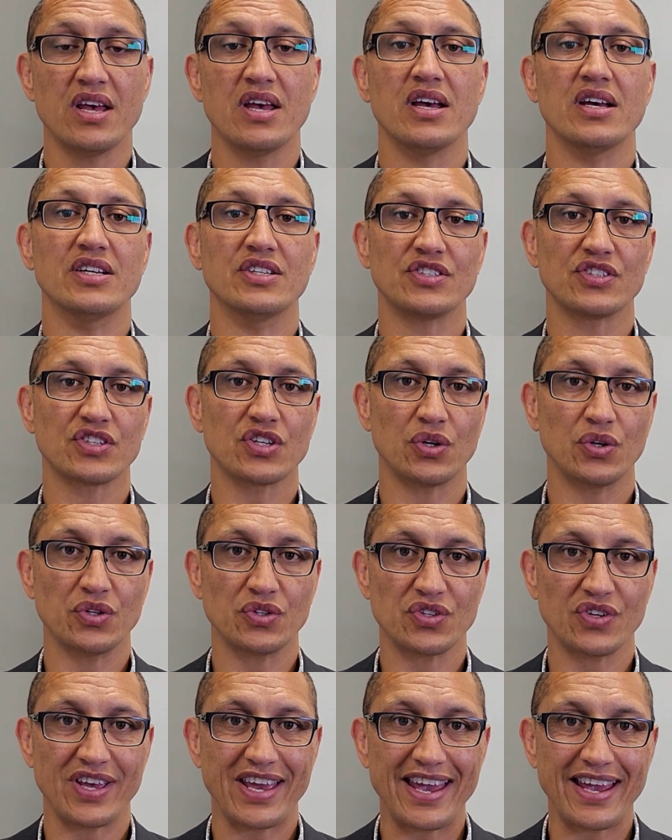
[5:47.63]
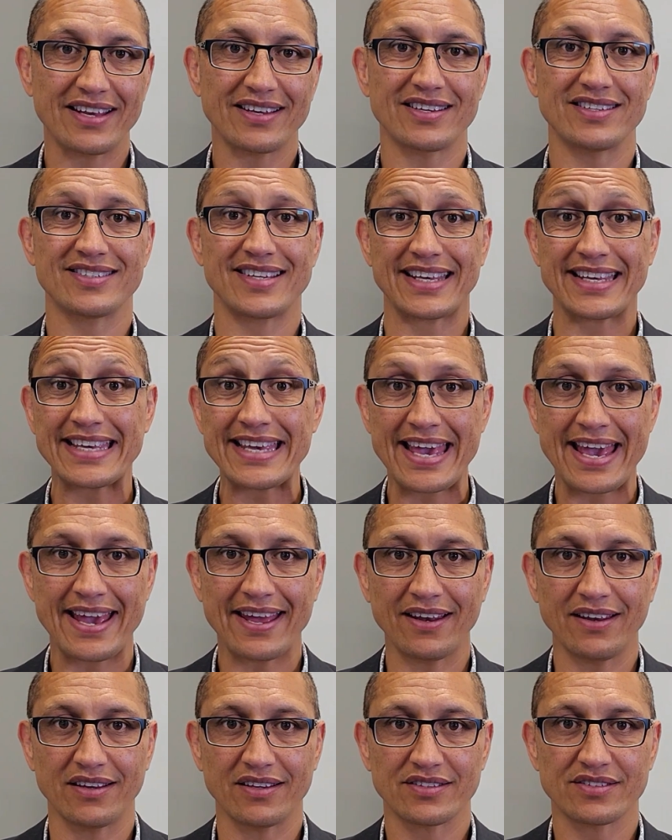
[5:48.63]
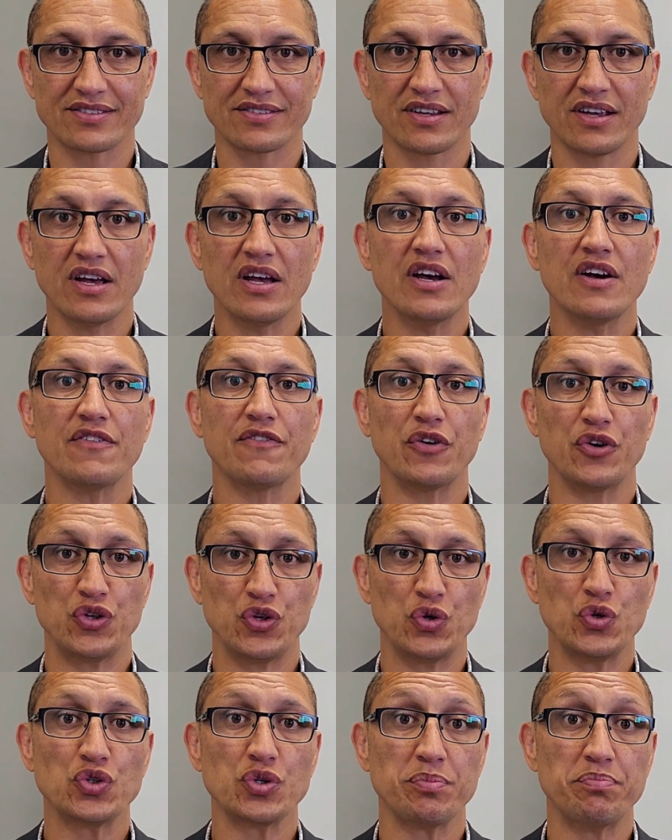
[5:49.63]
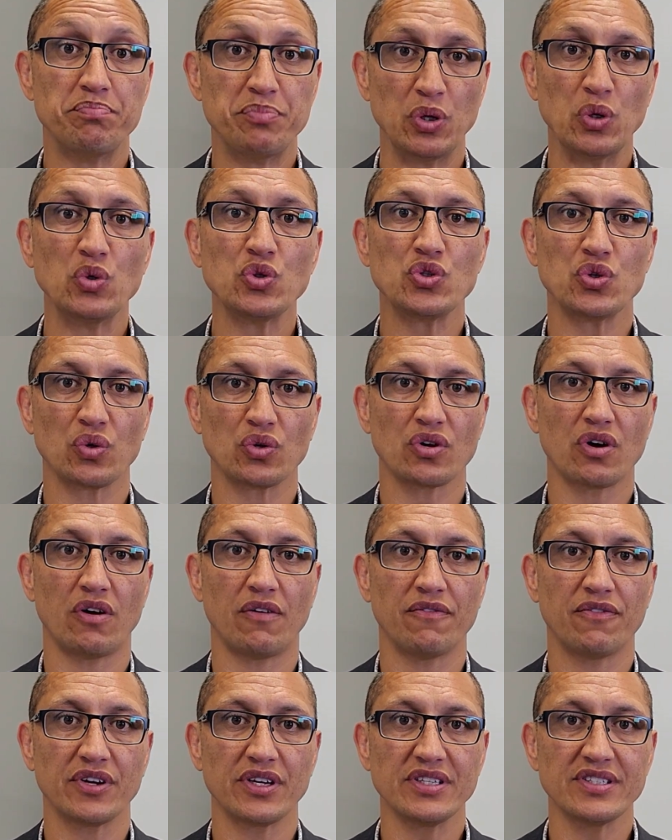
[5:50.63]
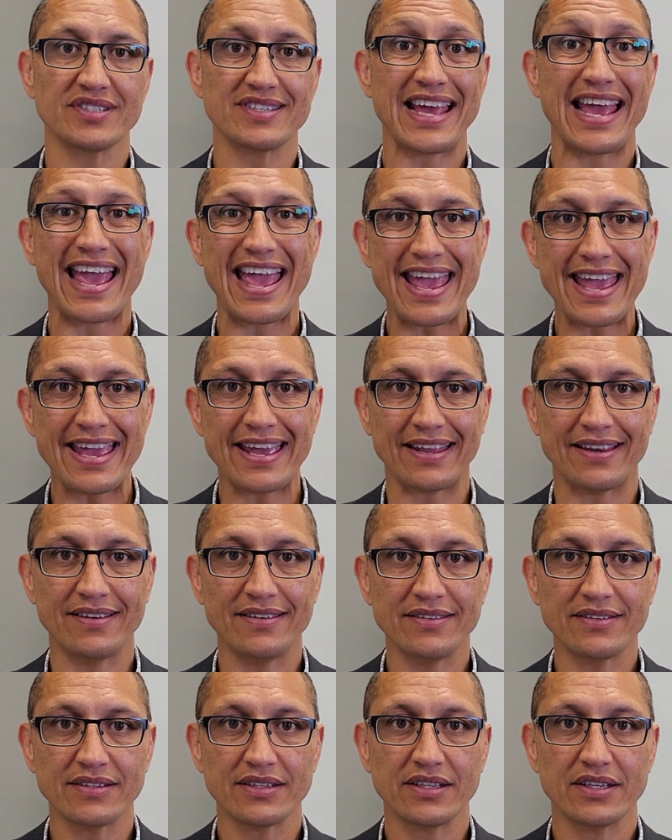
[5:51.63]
is going to act as a catalyst for you to build your confidence and